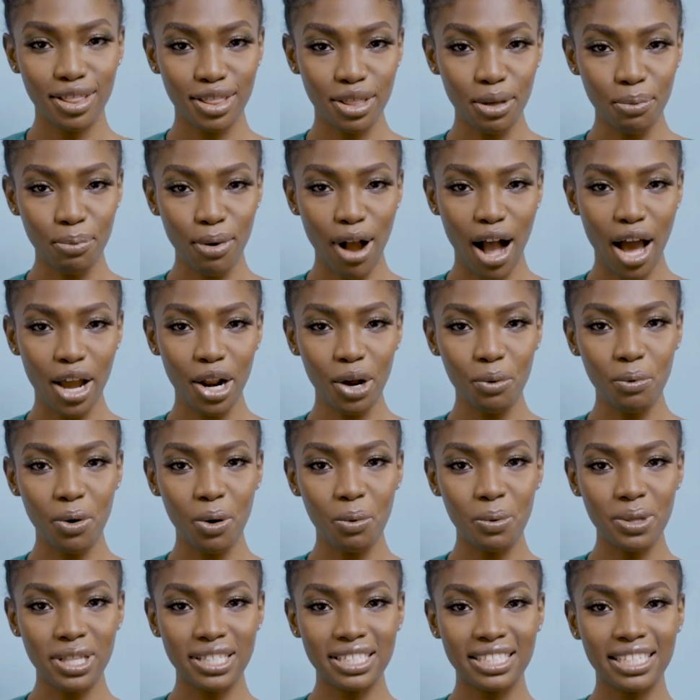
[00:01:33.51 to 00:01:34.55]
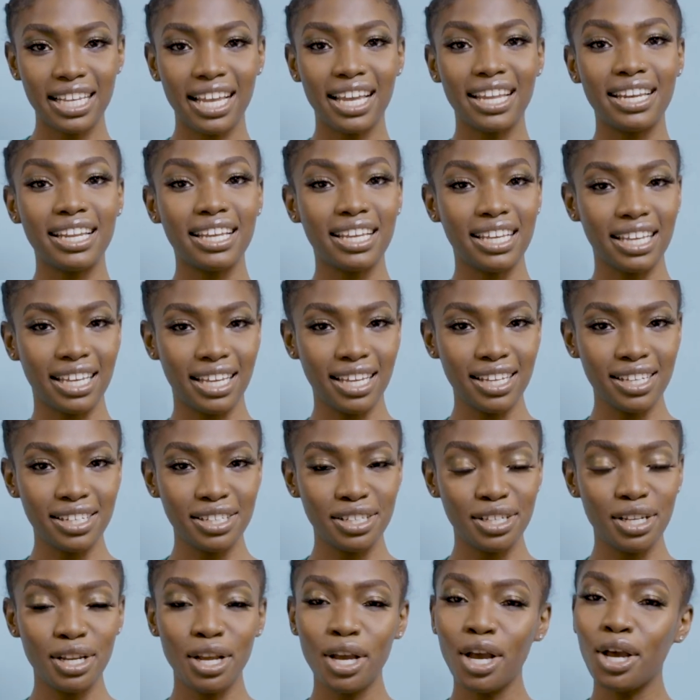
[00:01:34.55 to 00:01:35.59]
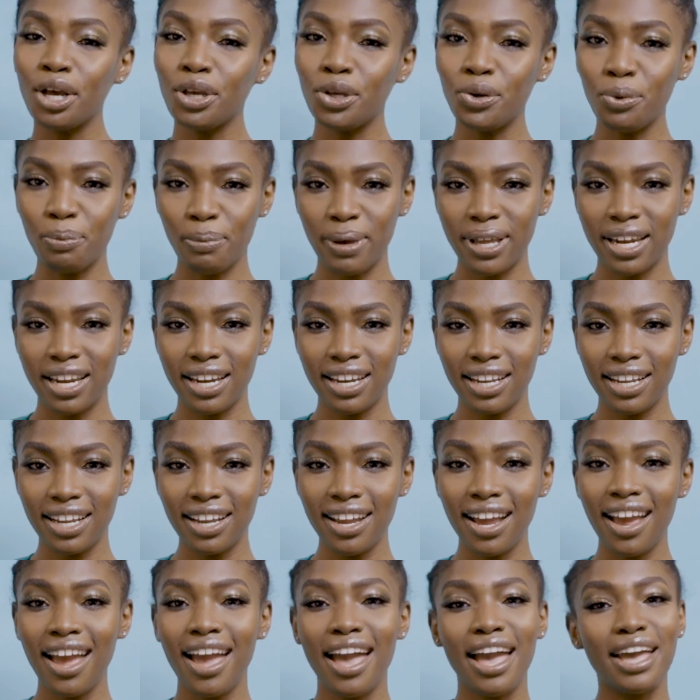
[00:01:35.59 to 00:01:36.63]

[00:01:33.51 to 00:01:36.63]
The product will withstand heat, humidity,